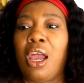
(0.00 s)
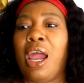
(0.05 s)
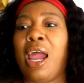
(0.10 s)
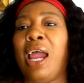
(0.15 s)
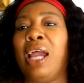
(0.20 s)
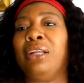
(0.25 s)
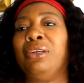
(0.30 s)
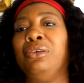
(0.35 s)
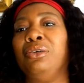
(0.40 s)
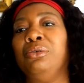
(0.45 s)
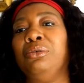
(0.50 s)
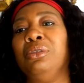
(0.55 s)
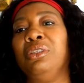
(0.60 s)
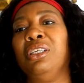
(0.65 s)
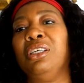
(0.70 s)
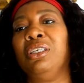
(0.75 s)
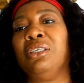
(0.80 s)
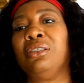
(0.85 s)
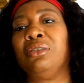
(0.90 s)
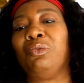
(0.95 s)
I do
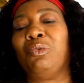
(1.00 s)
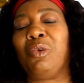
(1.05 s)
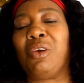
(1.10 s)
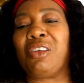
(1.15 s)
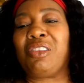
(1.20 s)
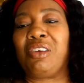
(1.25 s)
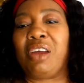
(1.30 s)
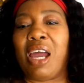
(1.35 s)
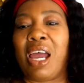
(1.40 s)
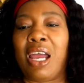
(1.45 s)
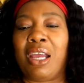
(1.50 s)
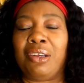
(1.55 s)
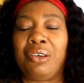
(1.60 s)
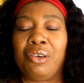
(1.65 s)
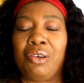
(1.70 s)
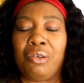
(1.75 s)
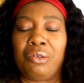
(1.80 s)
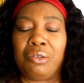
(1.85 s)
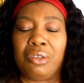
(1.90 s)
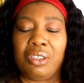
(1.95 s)
this whether I
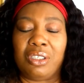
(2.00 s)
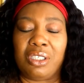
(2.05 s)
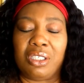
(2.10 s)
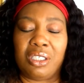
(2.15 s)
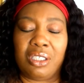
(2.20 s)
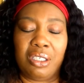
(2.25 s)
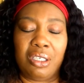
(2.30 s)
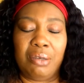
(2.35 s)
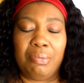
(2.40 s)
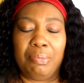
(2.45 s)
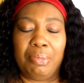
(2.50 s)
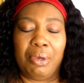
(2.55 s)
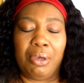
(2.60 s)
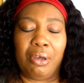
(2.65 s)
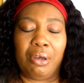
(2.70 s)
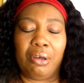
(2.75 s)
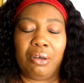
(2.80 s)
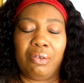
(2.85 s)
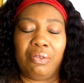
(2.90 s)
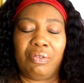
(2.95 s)
know the
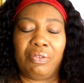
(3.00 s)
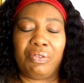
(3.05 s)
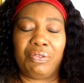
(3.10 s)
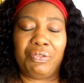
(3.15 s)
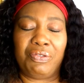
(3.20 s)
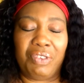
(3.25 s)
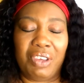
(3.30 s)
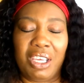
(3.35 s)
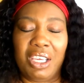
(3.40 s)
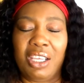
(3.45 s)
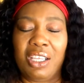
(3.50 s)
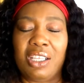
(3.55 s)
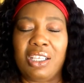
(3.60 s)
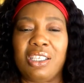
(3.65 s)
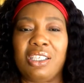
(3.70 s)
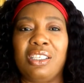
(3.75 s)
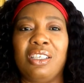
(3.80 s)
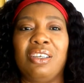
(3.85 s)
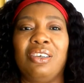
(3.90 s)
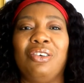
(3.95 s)
seatbelt
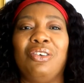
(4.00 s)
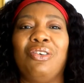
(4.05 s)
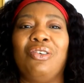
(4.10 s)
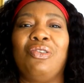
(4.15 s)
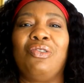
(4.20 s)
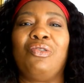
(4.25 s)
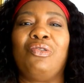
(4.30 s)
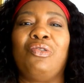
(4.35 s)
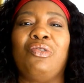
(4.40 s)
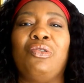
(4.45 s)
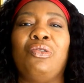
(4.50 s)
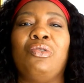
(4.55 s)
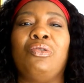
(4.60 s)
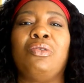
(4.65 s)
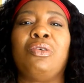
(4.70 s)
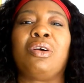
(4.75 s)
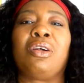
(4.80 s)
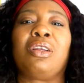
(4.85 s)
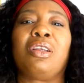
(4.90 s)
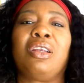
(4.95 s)
fits
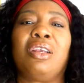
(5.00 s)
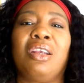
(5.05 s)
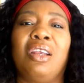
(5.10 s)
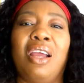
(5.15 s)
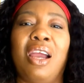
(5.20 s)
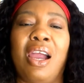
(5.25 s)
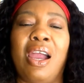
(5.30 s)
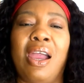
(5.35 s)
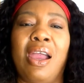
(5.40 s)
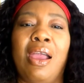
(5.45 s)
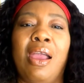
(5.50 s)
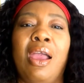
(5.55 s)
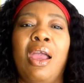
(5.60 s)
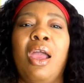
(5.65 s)
or not.